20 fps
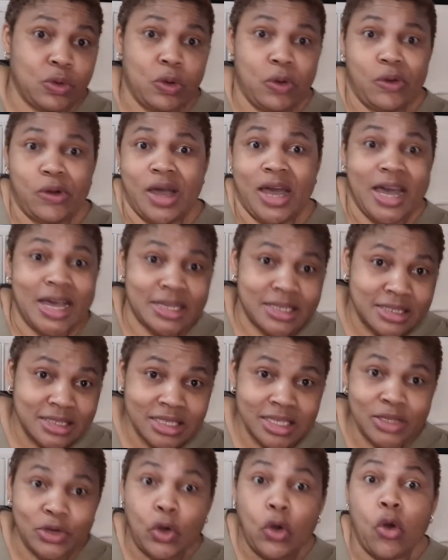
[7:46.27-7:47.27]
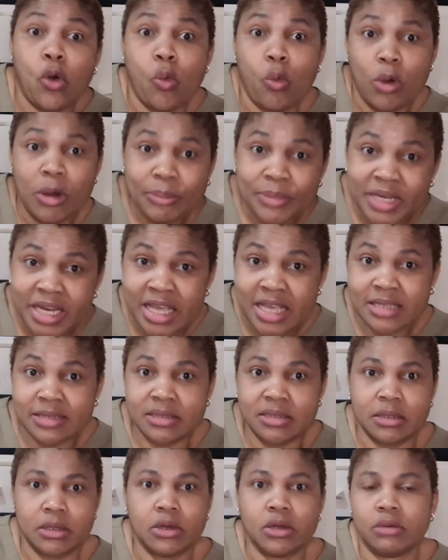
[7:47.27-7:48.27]
or hardening or
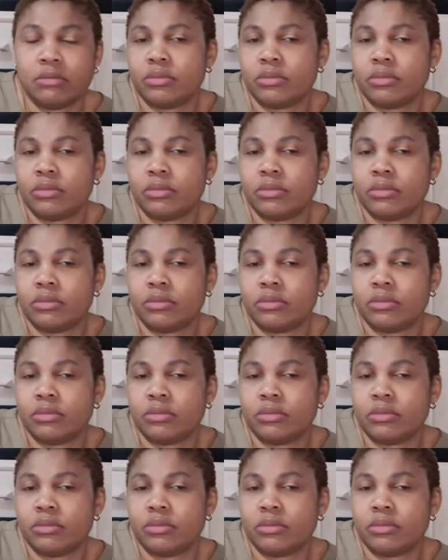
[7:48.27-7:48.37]
warmness.